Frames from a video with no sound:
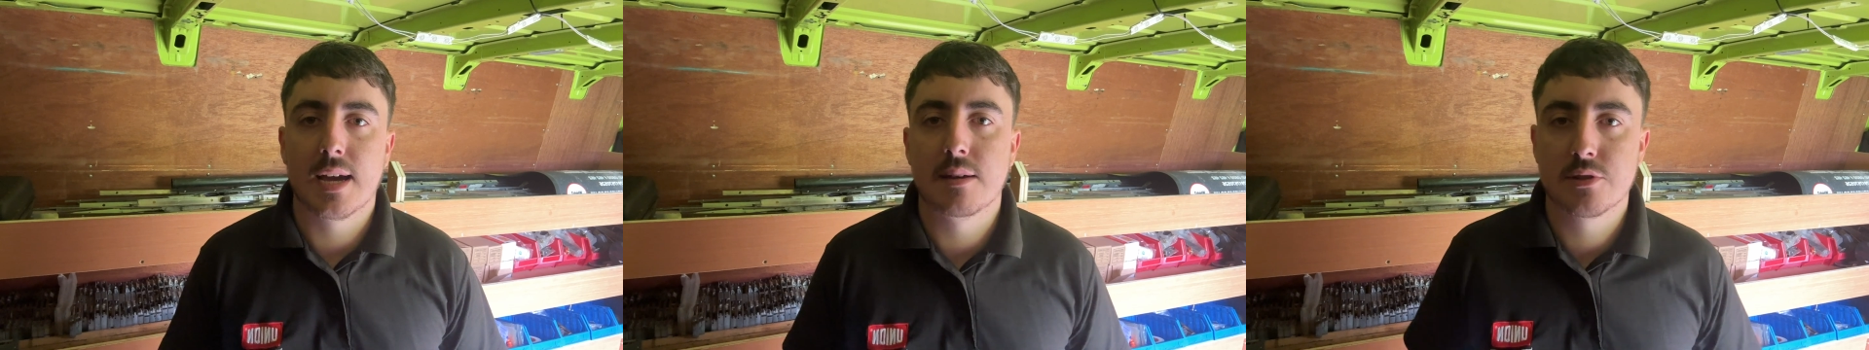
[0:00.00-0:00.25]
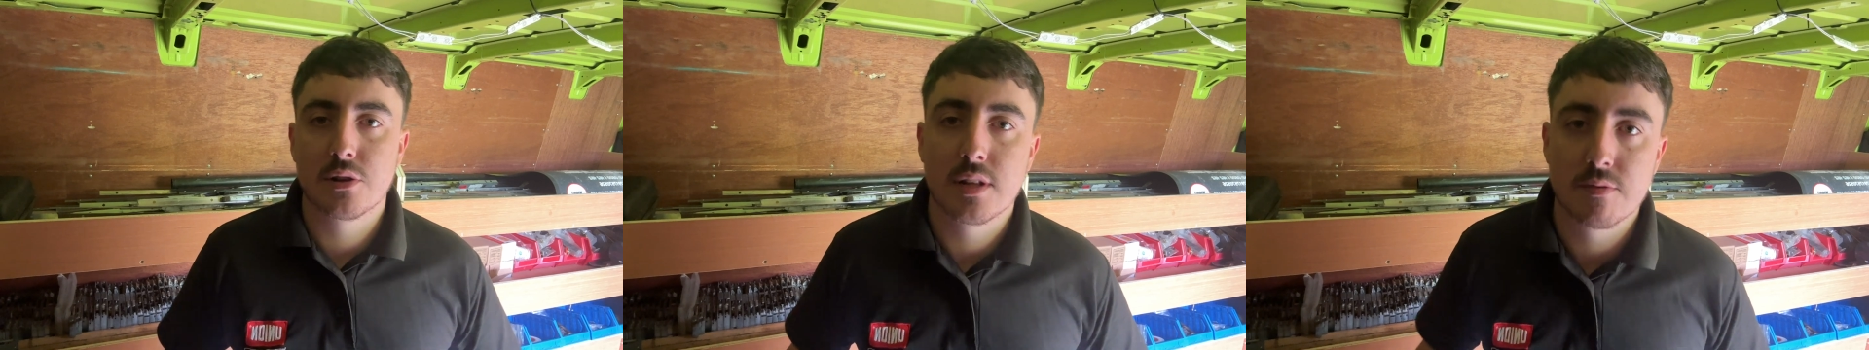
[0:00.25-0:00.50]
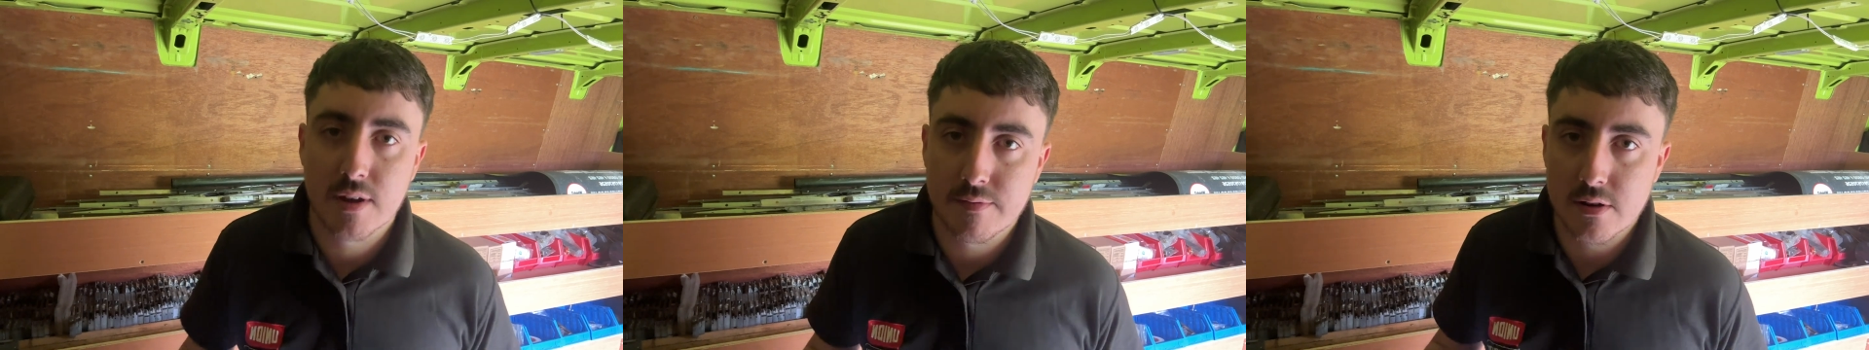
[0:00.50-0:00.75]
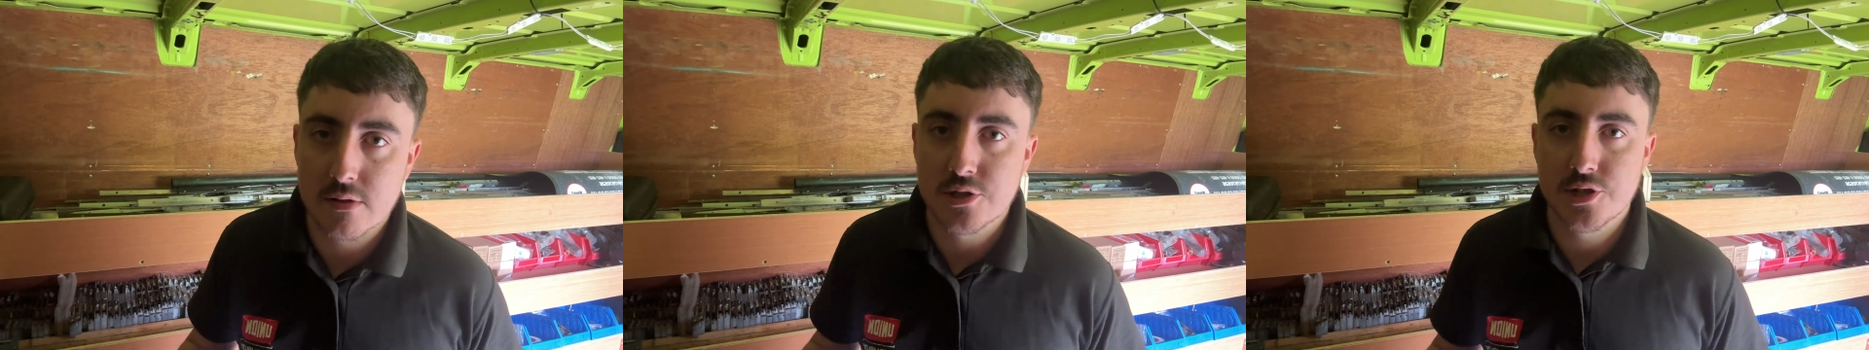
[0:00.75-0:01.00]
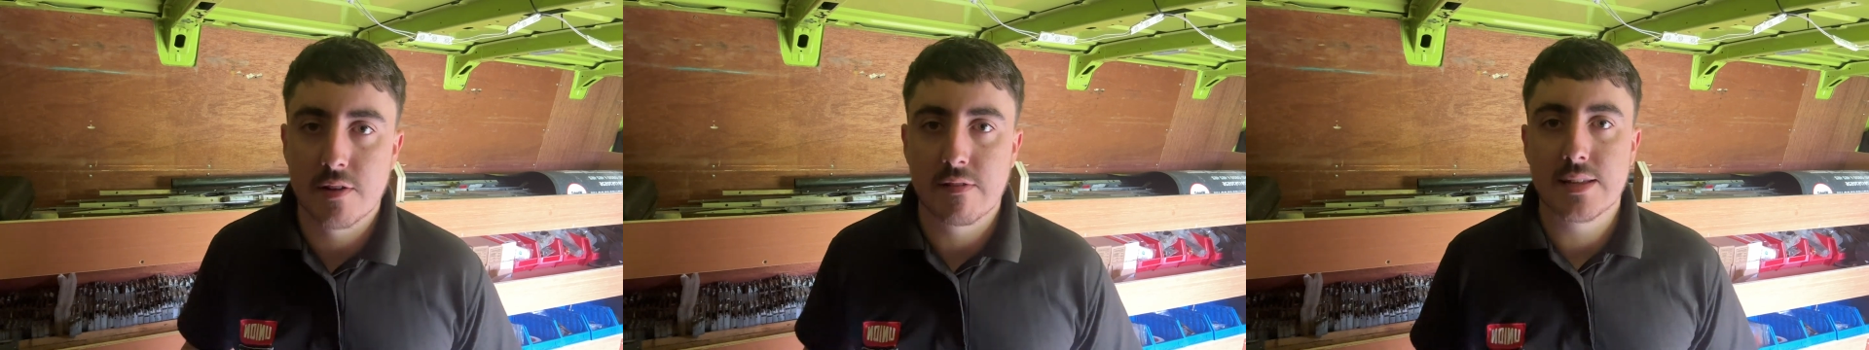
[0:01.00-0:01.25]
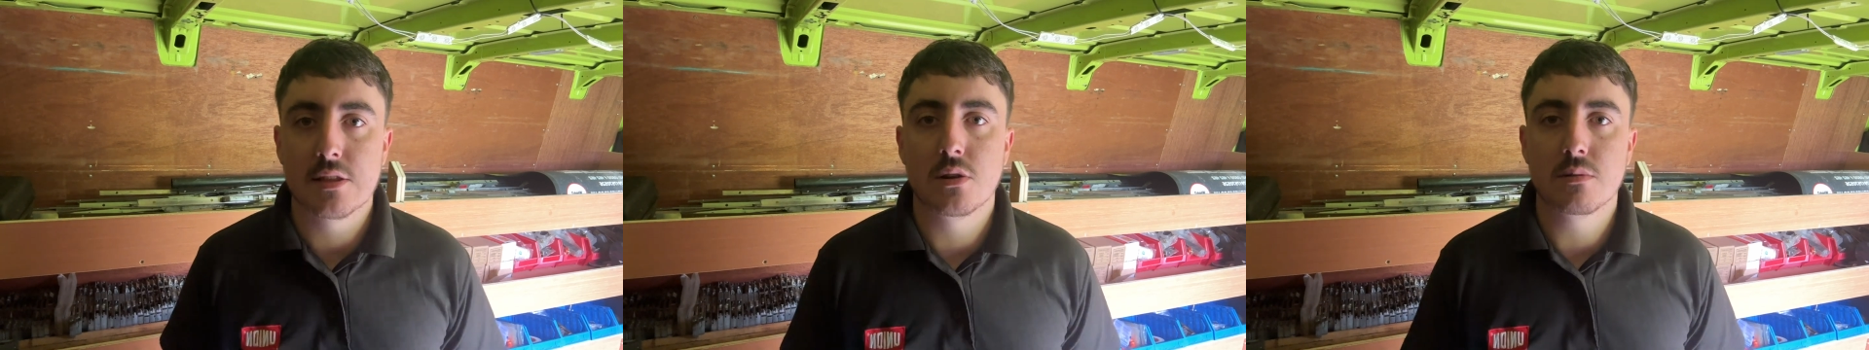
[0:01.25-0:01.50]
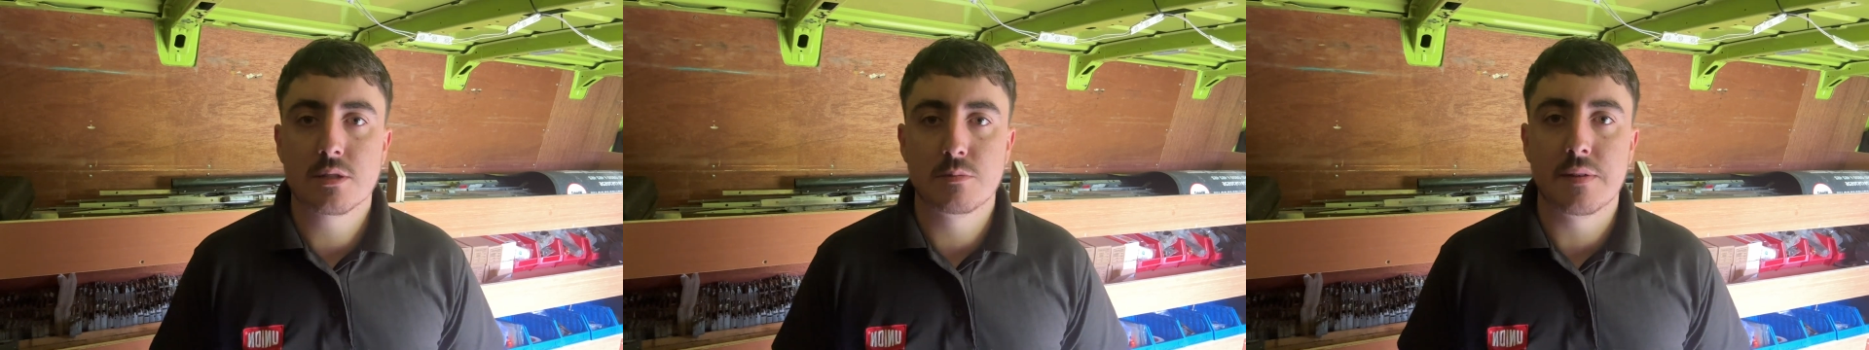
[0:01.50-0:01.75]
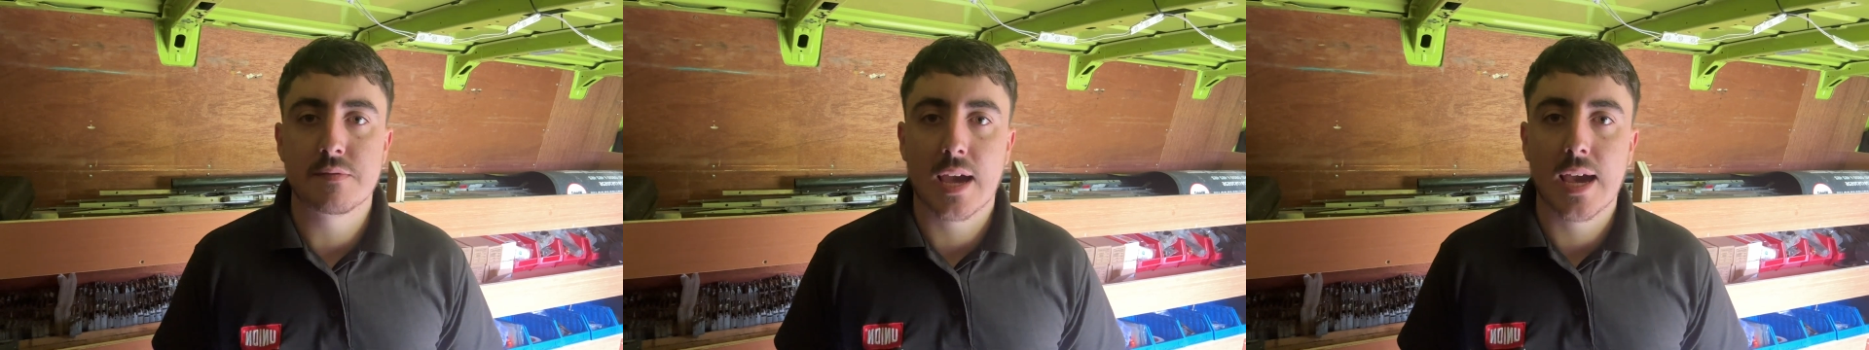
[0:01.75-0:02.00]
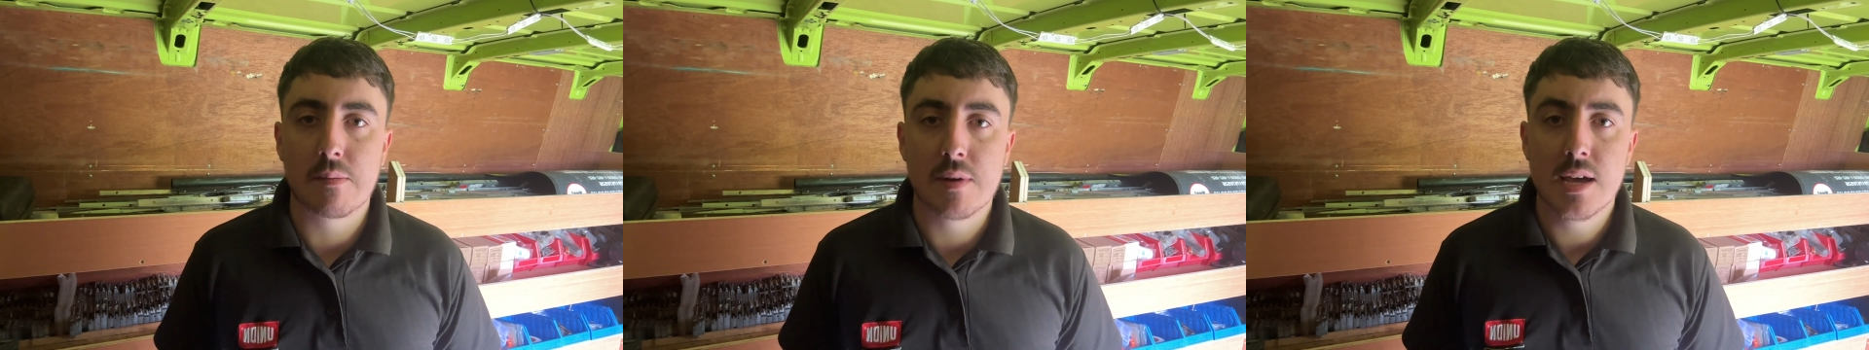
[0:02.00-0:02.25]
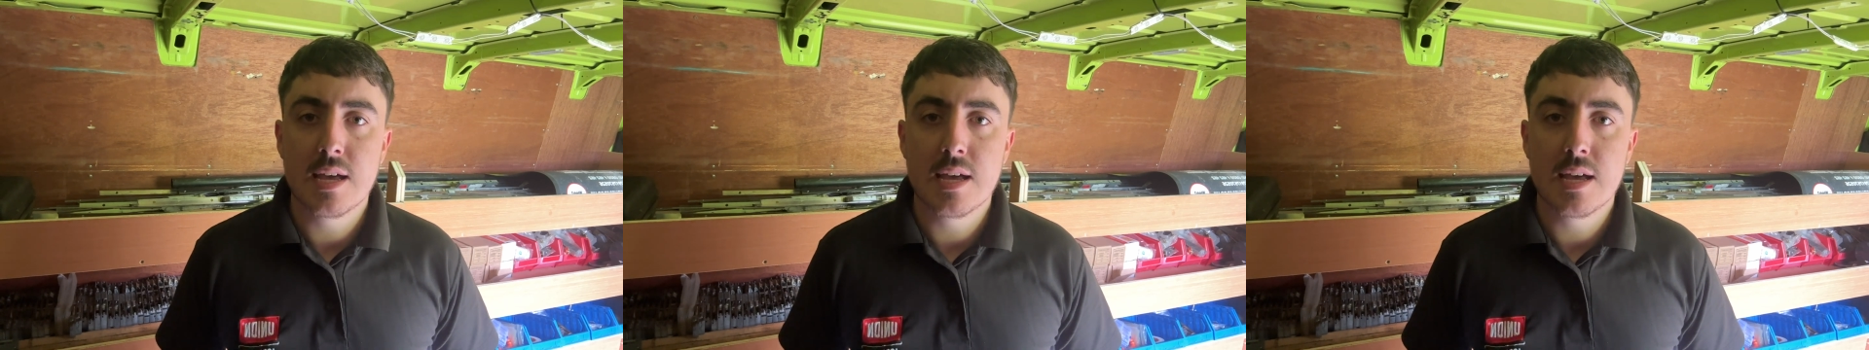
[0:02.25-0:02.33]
absolutely revolutionary in the locksmith game,